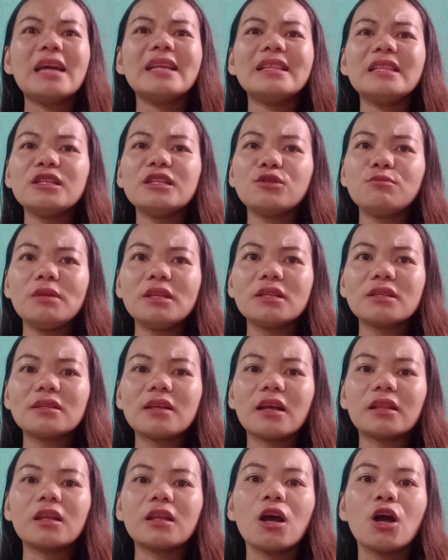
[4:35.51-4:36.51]
this means
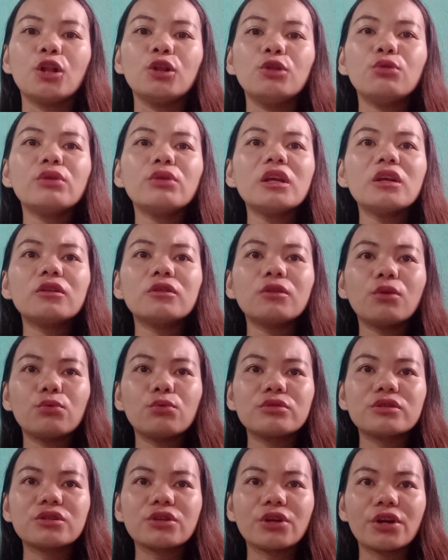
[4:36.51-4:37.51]
that looking
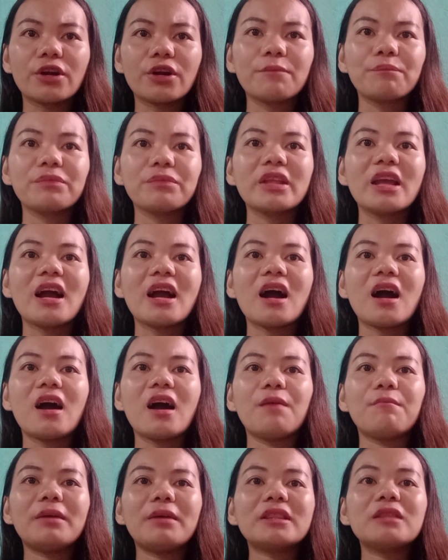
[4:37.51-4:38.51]
closer
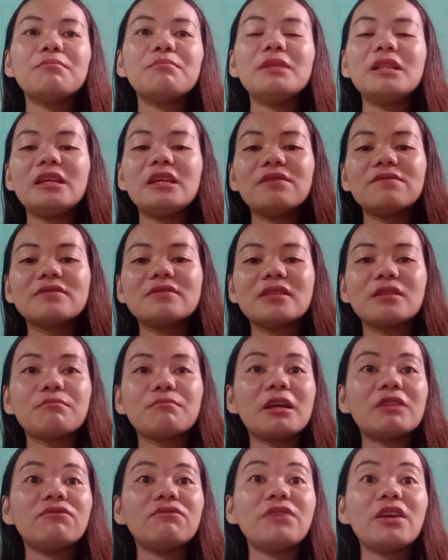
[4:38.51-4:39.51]
at the beliefs that
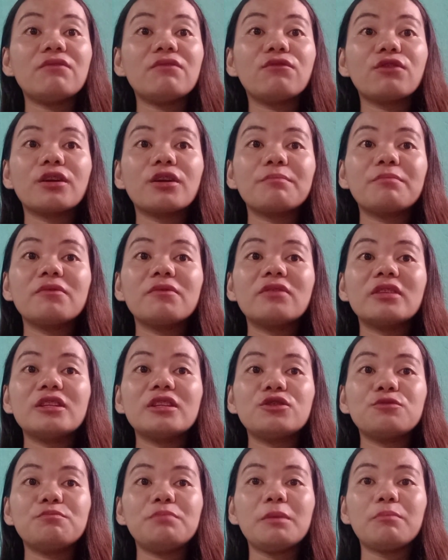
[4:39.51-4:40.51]
might favor
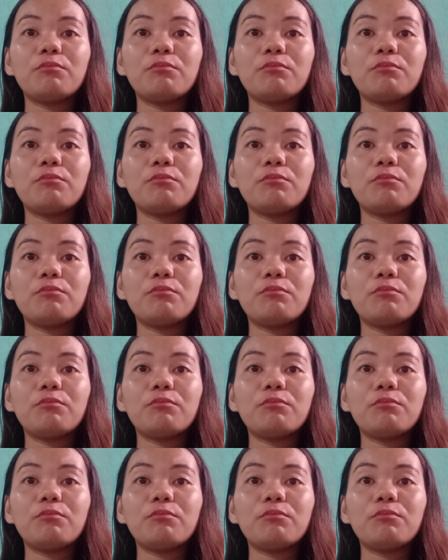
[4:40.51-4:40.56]
privileged